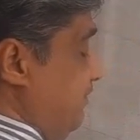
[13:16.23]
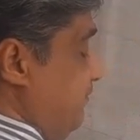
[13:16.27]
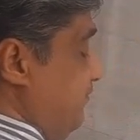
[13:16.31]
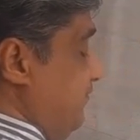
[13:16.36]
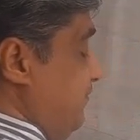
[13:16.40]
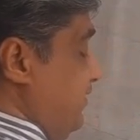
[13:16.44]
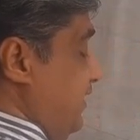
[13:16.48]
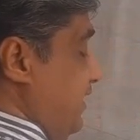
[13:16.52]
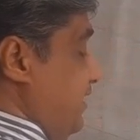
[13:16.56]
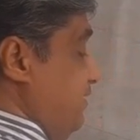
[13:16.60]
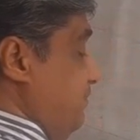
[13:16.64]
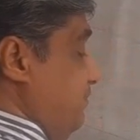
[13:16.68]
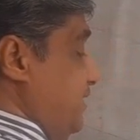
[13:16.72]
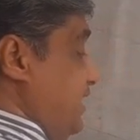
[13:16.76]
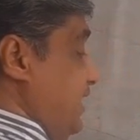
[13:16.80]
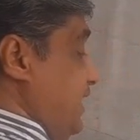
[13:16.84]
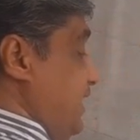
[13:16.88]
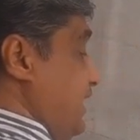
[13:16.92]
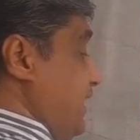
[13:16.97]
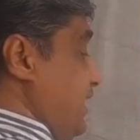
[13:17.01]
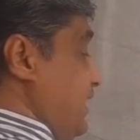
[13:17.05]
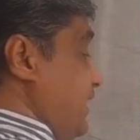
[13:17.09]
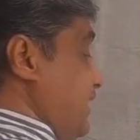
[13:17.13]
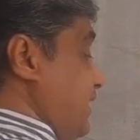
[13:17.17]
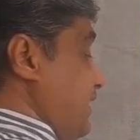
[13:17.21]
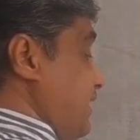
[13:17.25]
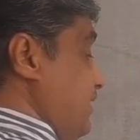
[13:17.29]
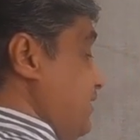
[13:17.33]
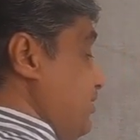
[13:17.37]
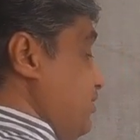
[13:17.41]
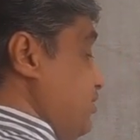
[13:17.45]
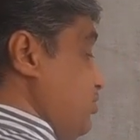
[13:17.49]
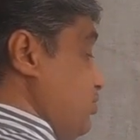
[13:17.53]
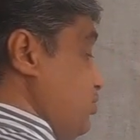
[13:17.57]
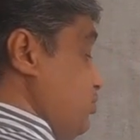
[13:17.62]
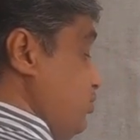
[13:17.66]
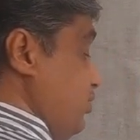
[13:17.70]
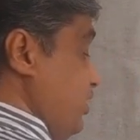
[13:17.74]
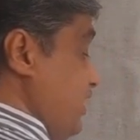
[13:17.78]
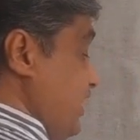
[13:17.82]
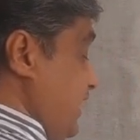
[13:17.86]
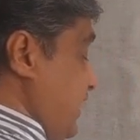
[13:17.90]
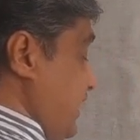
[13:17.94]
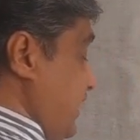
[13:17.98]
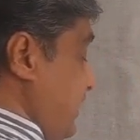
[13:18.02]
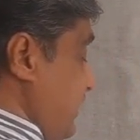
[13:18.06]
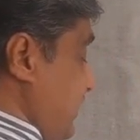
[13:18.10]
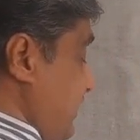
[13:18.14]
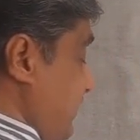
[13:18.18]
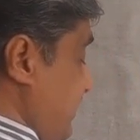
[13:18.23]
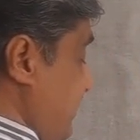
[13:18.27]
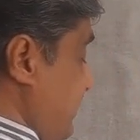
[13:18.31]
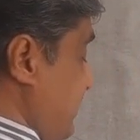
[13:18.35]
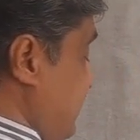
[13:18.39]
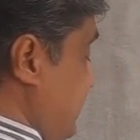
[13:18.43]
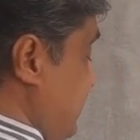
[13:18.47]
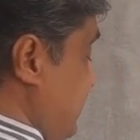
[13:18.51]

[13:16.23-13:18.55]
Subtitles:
from here to here,